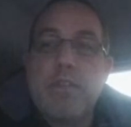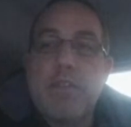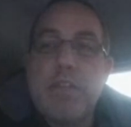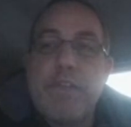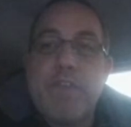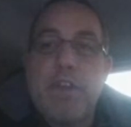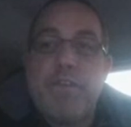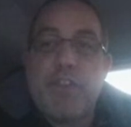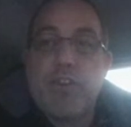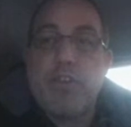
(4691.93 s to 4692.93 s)
if
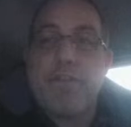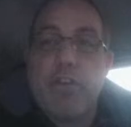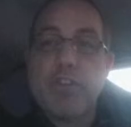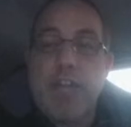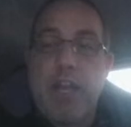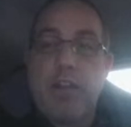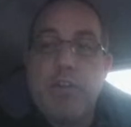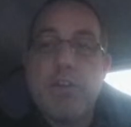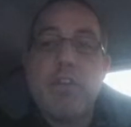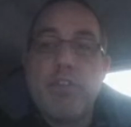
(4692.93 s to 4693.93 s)
it's your first standalone, you're
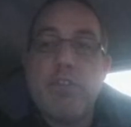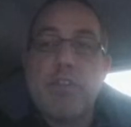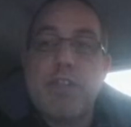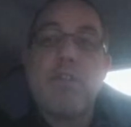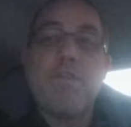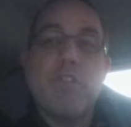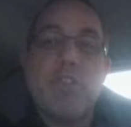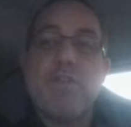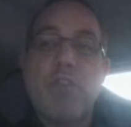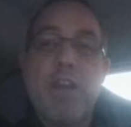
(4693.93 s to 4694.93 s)
going to tune it yourself, the
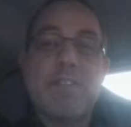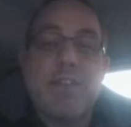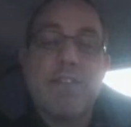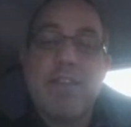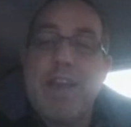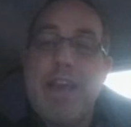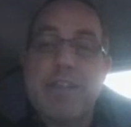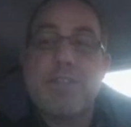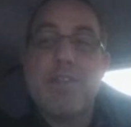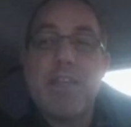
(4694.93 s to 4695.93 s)
G4X is an
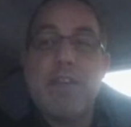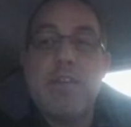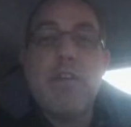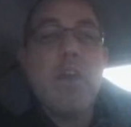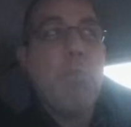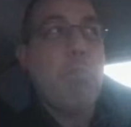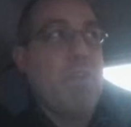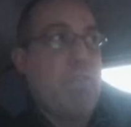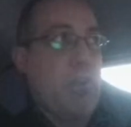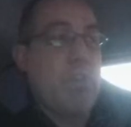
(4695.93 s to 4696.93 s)
excellent idea. But if
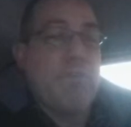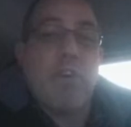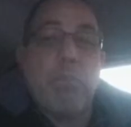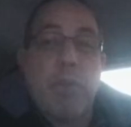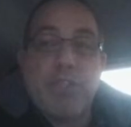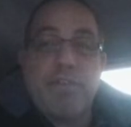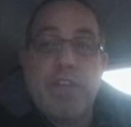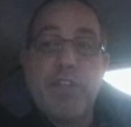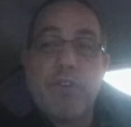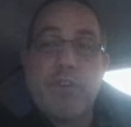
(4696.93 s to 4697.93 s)
you're looking for a bunch of
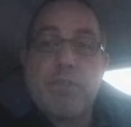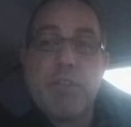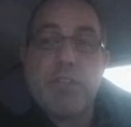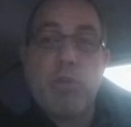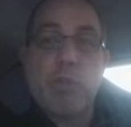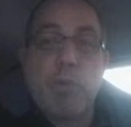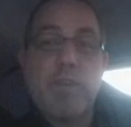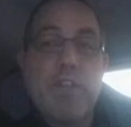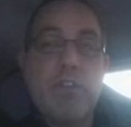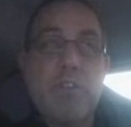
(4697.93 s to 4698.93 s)
features, bunch of motorsports
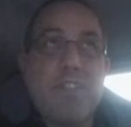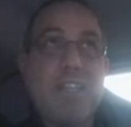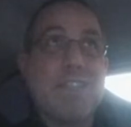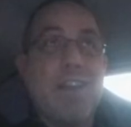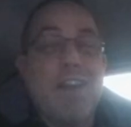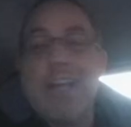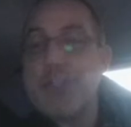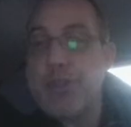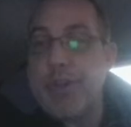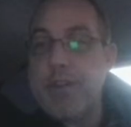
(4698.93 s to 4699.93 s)
features, it's not as
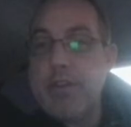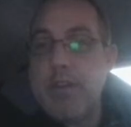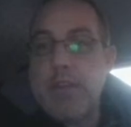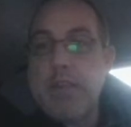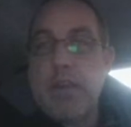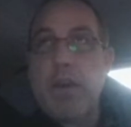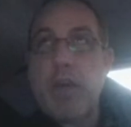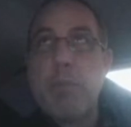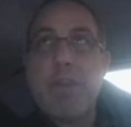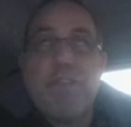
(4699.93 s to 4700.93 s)
good.
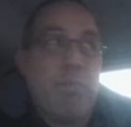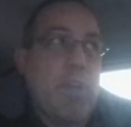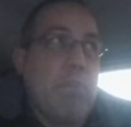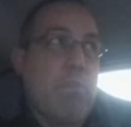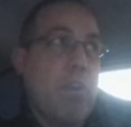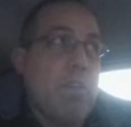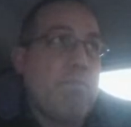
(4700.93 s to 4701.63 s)
If you plan on running